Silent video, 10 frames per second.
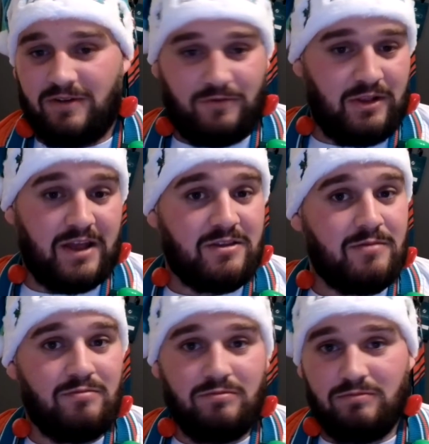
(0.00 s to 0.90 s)
if you let
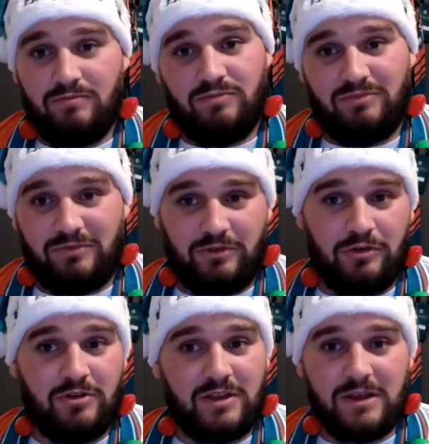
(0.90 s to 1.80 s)
them
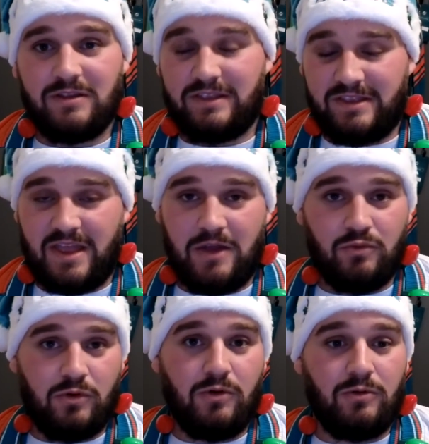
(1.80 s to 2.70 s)
do their thing, they
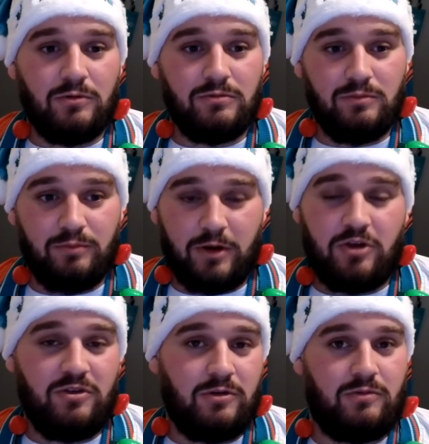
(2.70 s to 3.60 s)
will
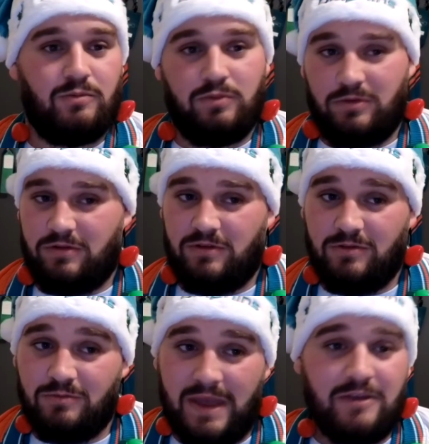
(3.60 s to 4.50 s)
burn you,
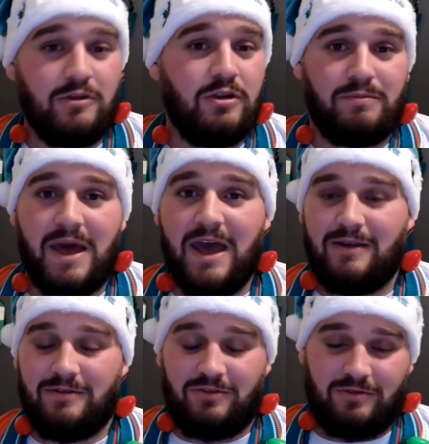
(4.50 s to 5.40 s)
make you look bad,
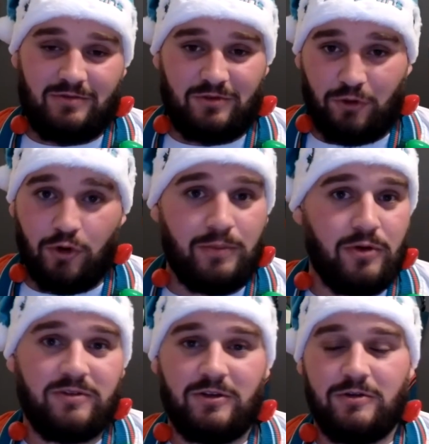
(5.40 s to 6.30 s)
score
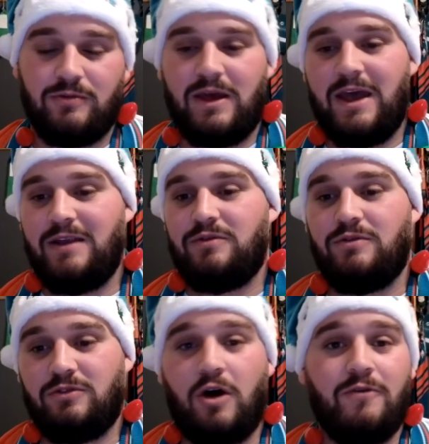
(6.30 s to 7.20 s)
points on you. And
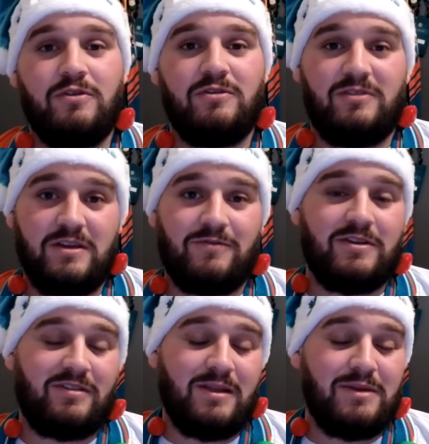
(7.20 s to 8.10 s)
Dolphins
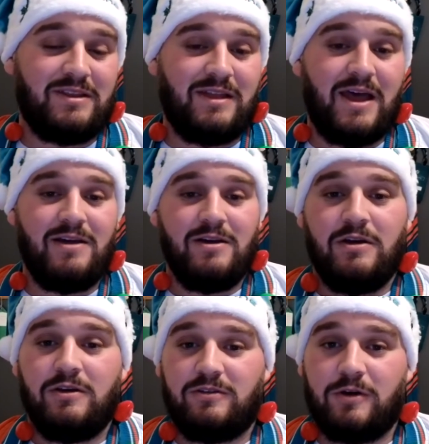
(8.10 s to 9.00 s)
defense limited that.
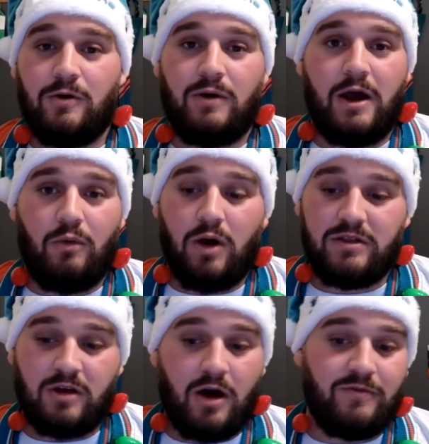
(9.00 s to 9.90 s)
So I
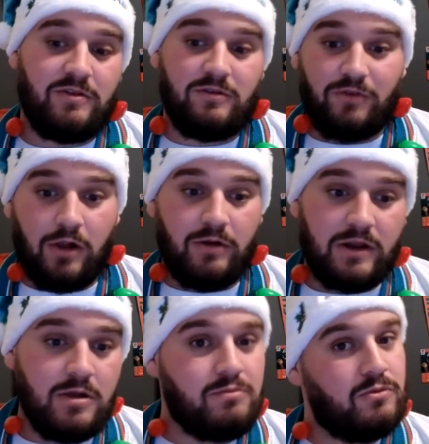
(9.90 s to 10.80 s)
want the offense to follow it
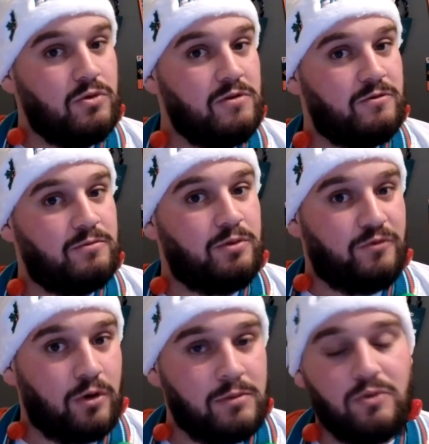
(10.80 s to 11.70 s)
up with
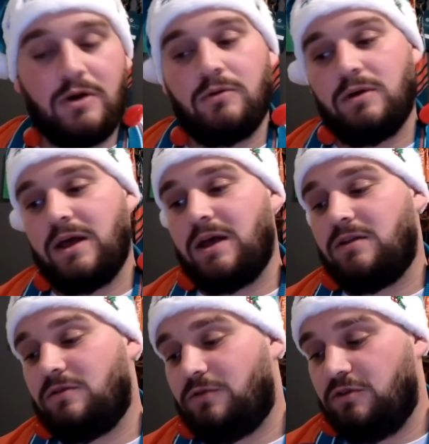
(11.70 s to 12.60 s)
performing well.
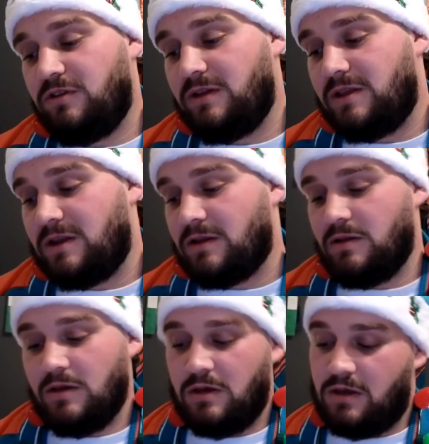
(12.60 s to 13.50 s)
And unfortunately, they didn't.
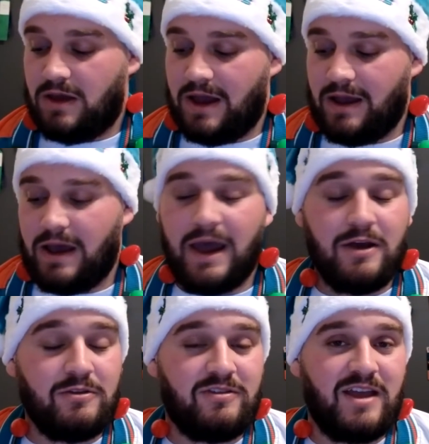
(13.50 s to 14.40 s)
I
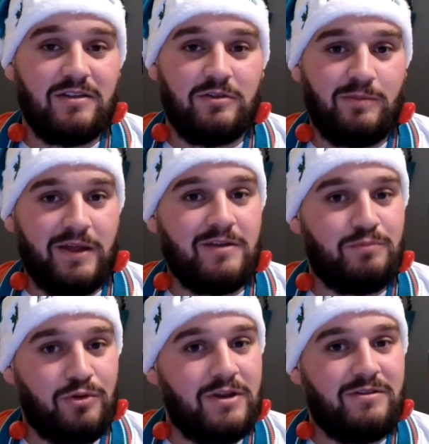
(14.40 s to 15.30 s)
understand you played a
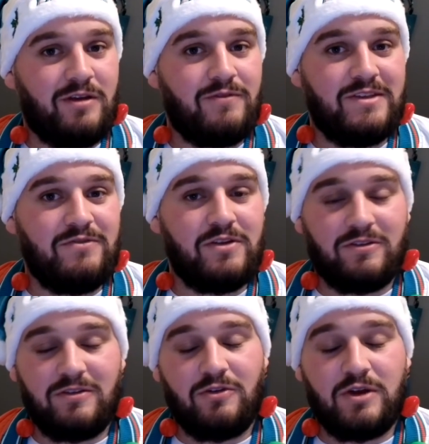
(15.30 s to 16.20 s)
pretty tough
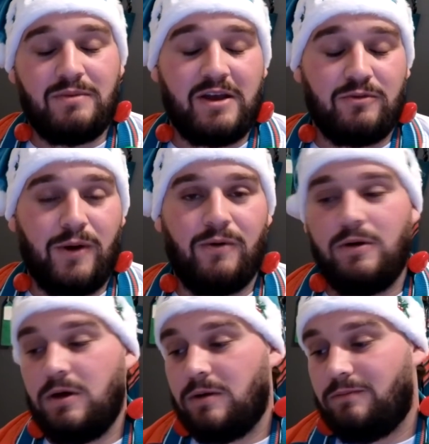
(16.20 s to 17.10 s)
defense in the Green Bay as well,
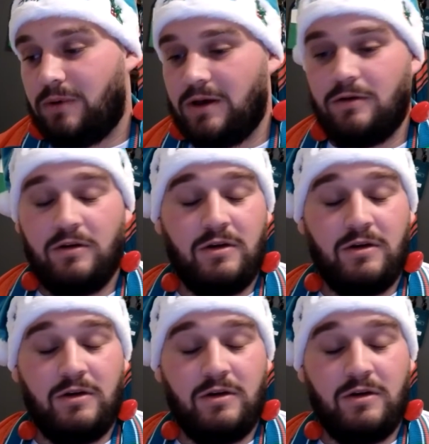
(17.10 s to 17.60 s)
but